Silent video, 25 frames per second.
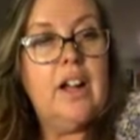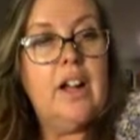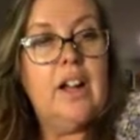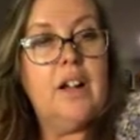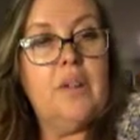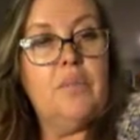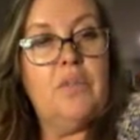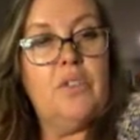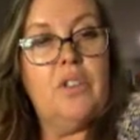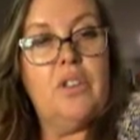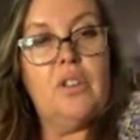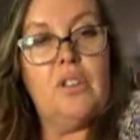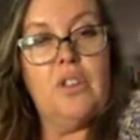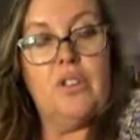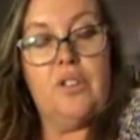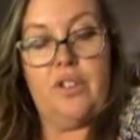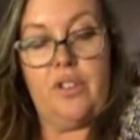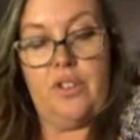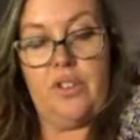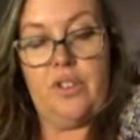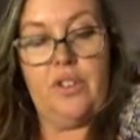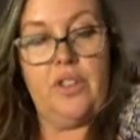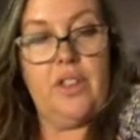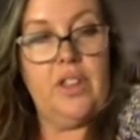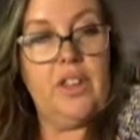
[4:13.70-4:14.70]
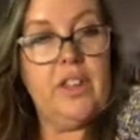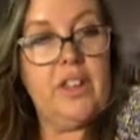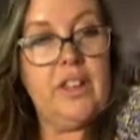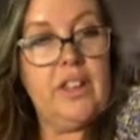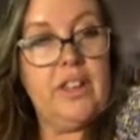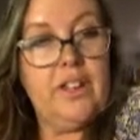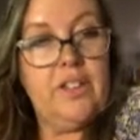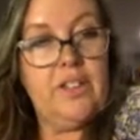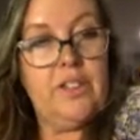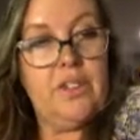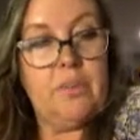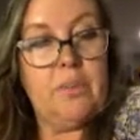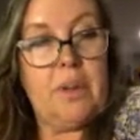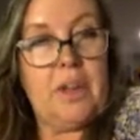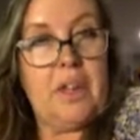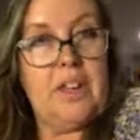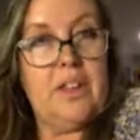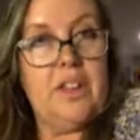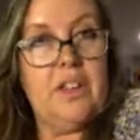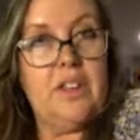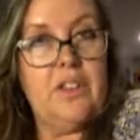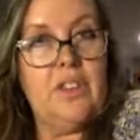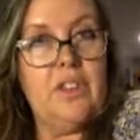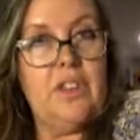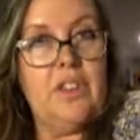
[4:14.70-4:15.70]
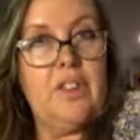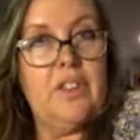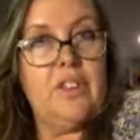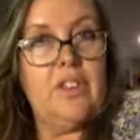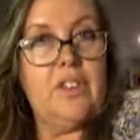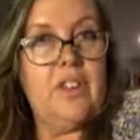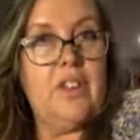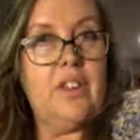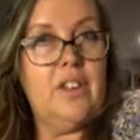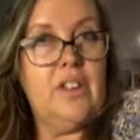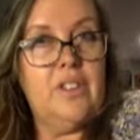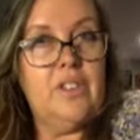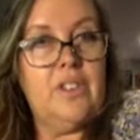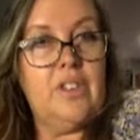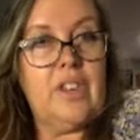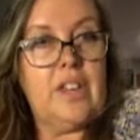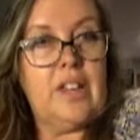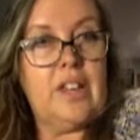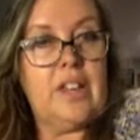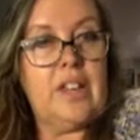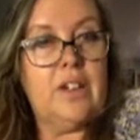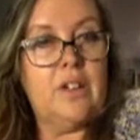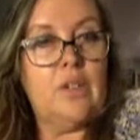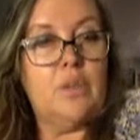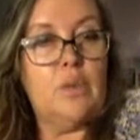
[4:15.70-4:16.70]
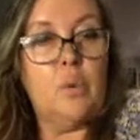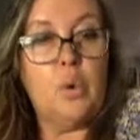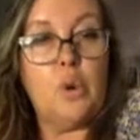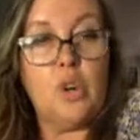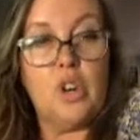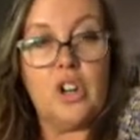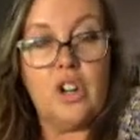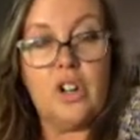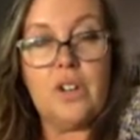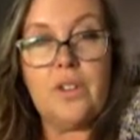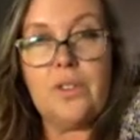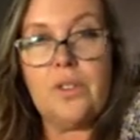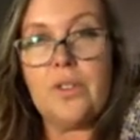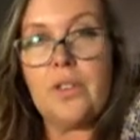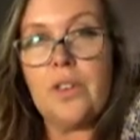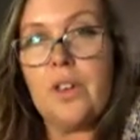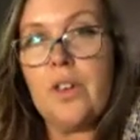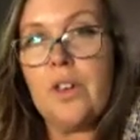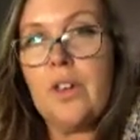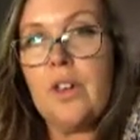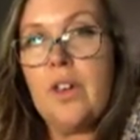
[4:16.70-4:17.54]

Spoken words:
So there's a silica cement. This is like quartz.